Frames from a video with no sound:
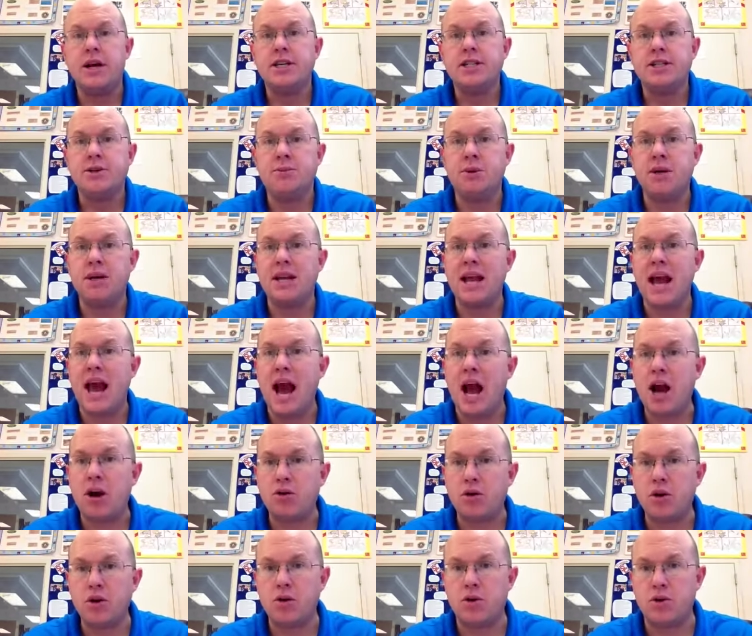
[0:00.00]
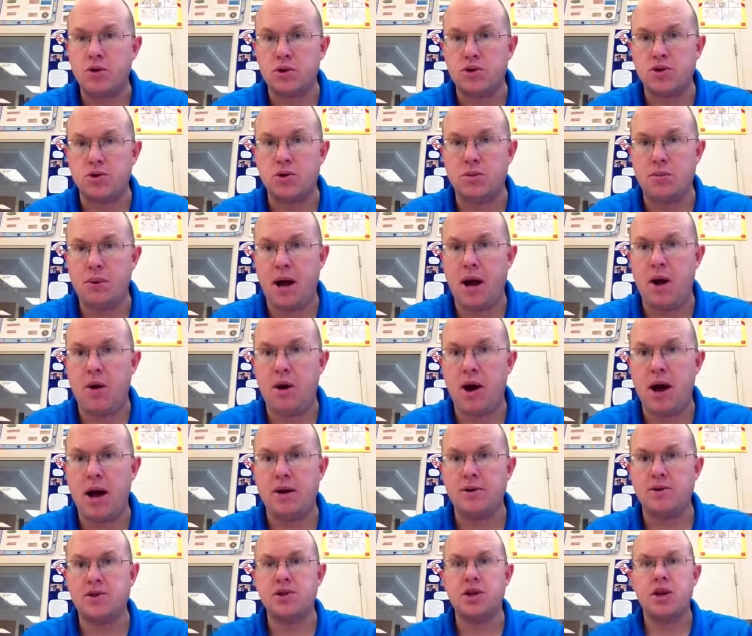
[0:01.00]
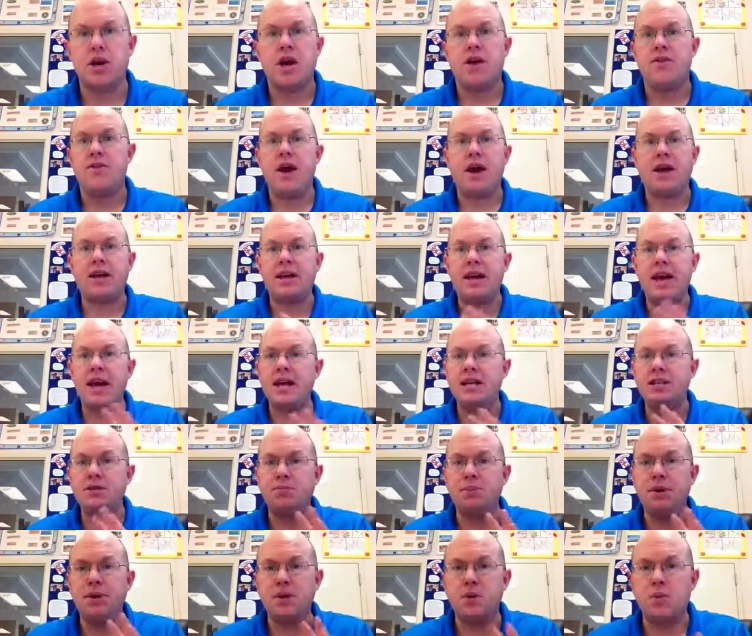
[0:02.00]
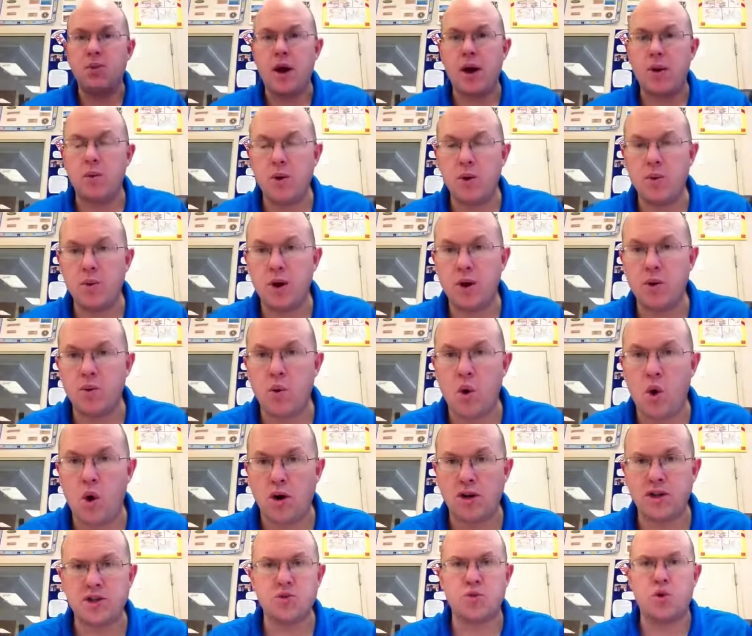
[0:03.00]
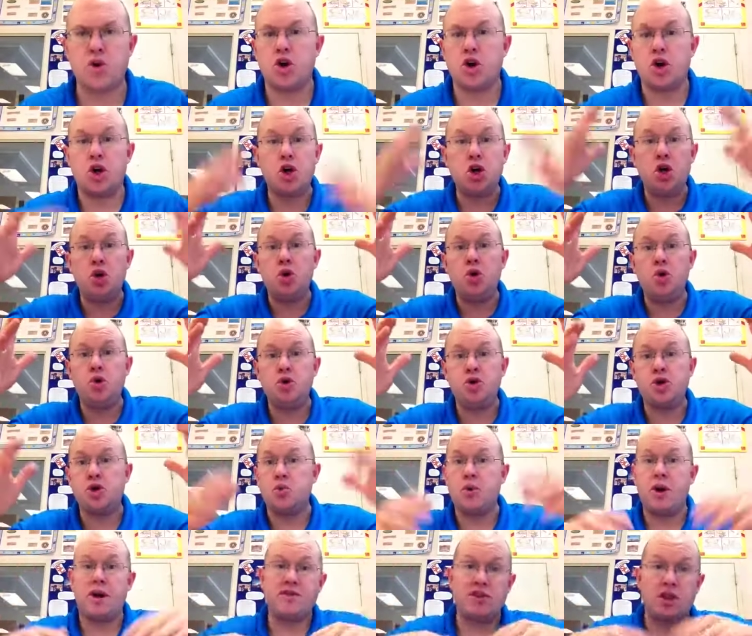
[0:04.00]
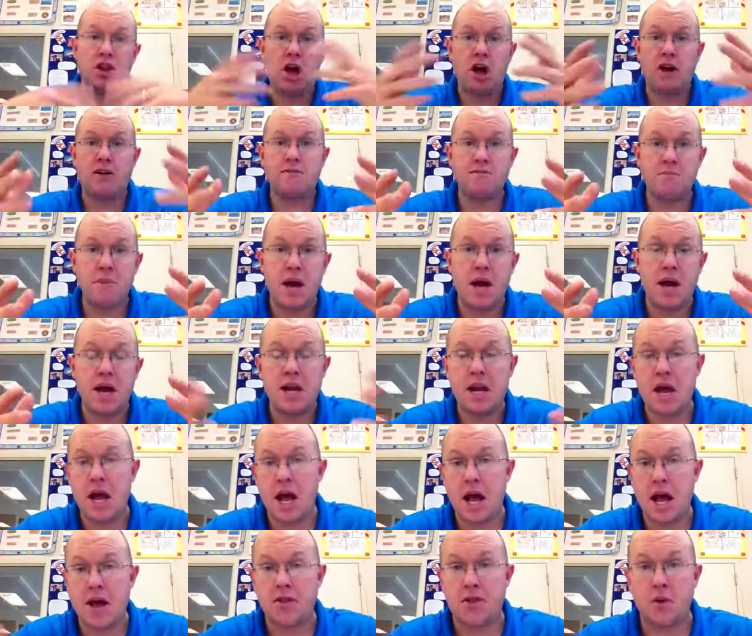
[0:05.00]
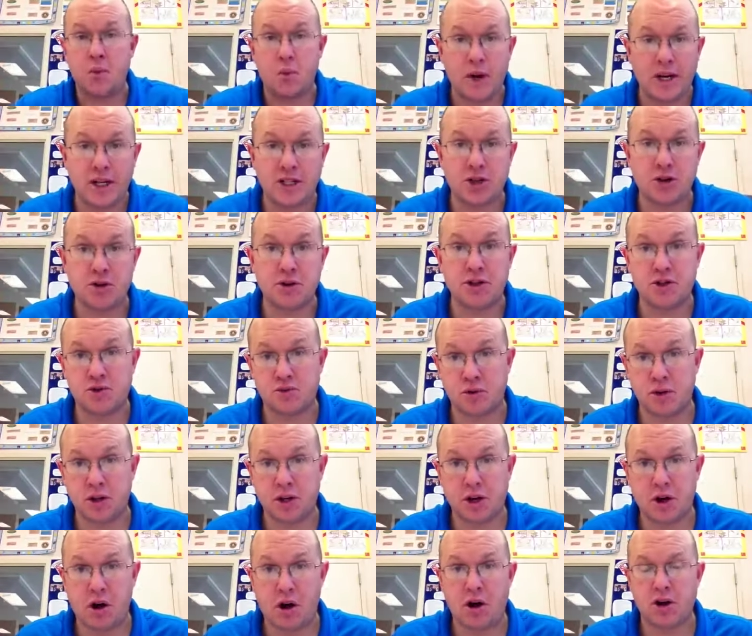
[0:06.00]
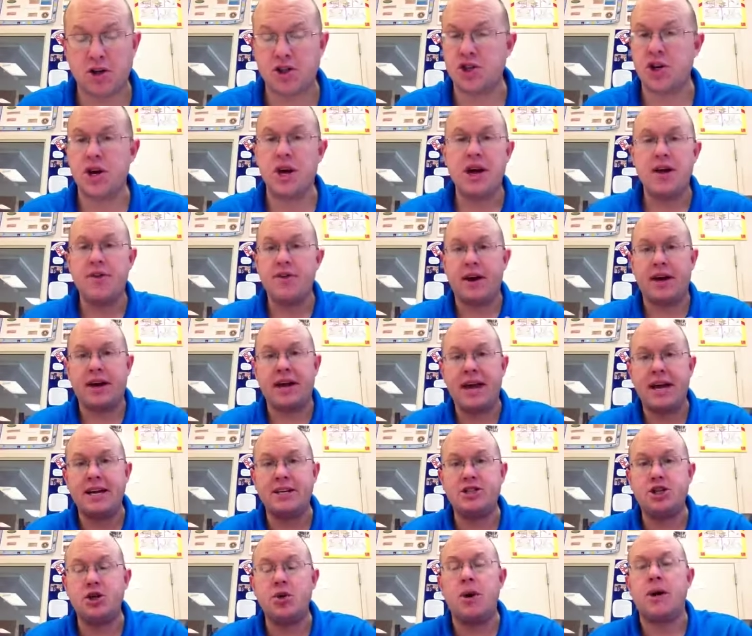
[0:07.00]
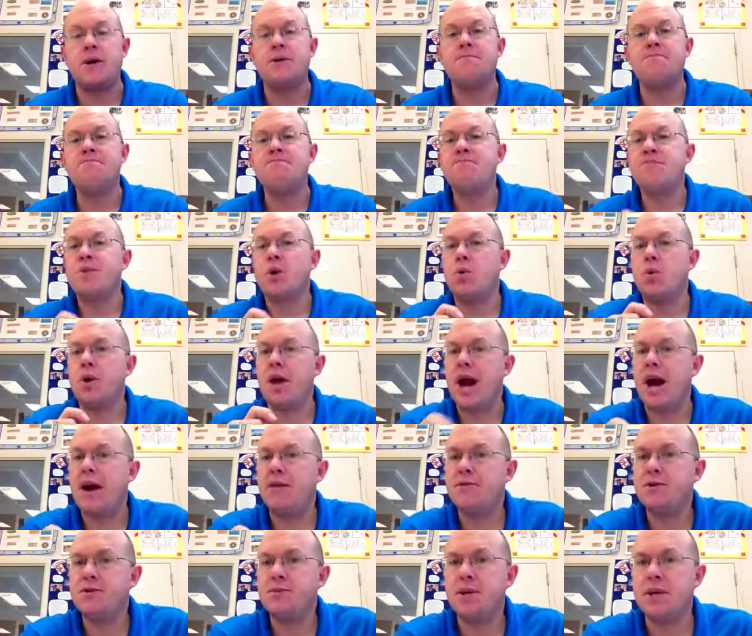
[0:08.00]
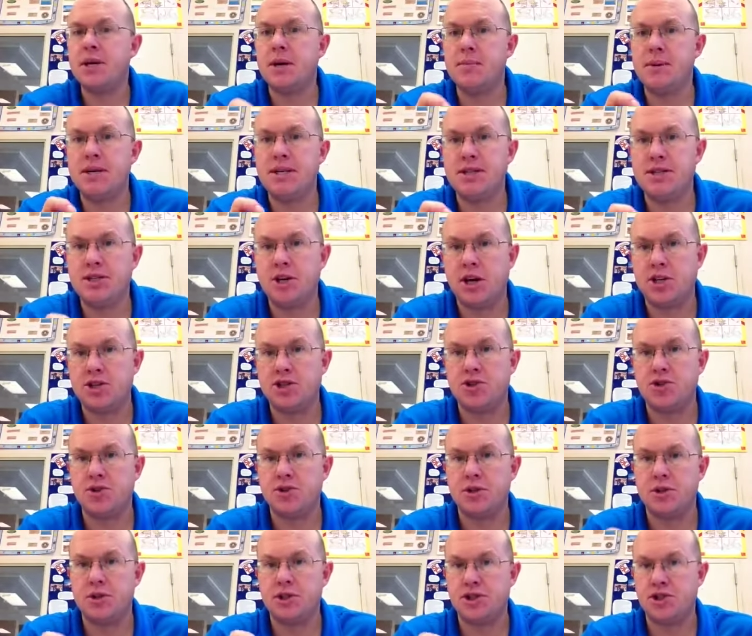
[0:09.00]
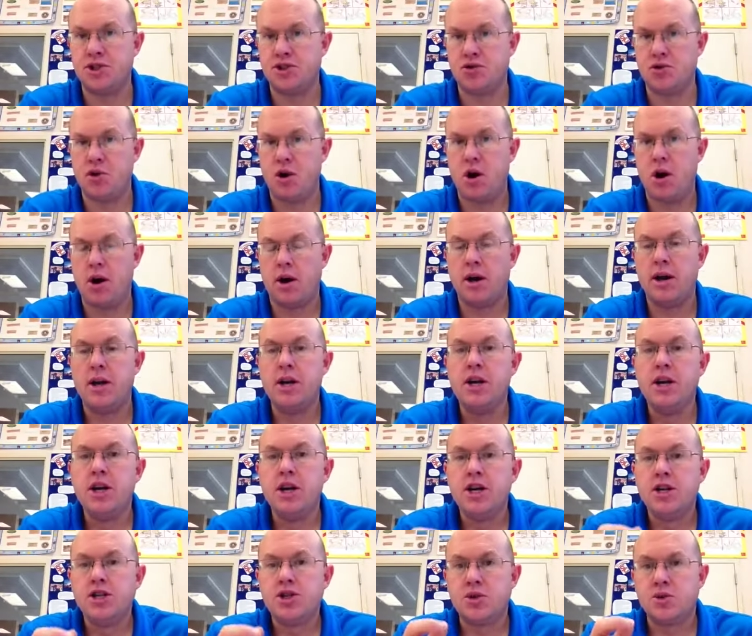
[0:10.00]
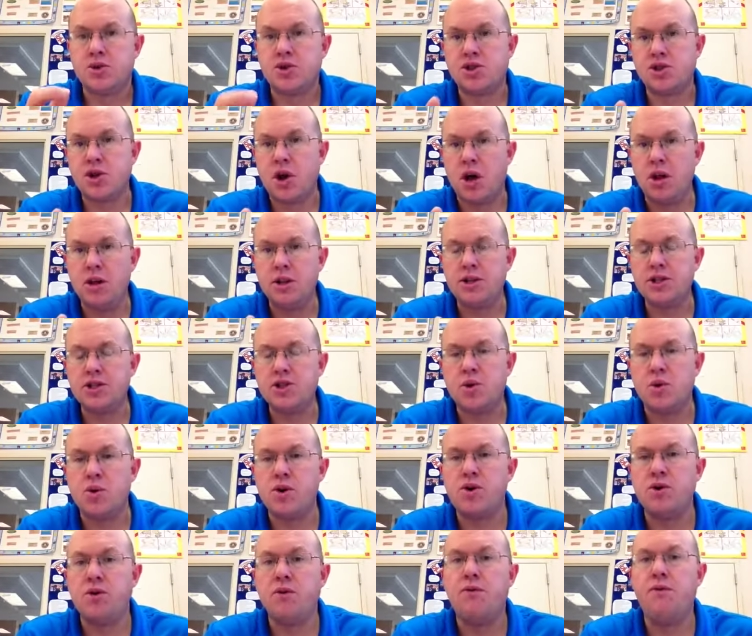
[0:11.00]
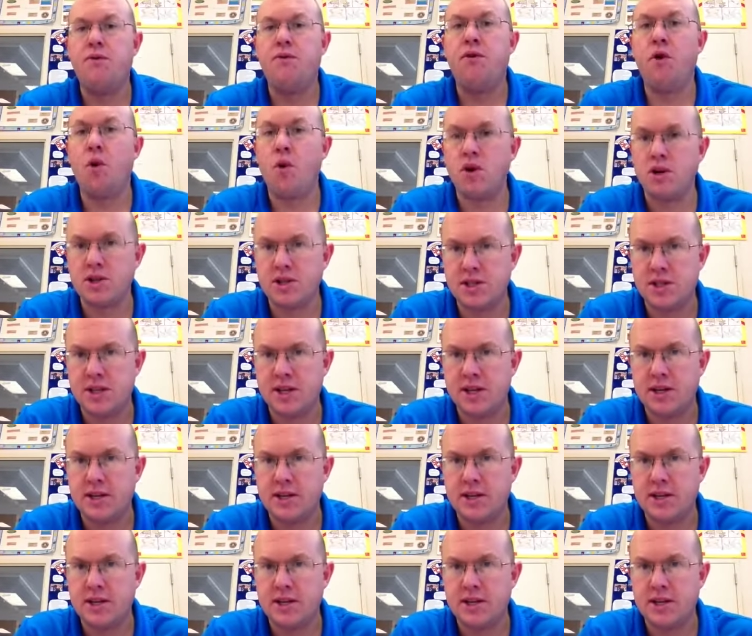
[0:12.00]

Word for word: to be an agricultural powerhouse. That can't be the way we win wars. We're huge, we have a lot of men, and the winter is really harsh. That can't do it. We have to become industrially strong. So Stalin is going to force the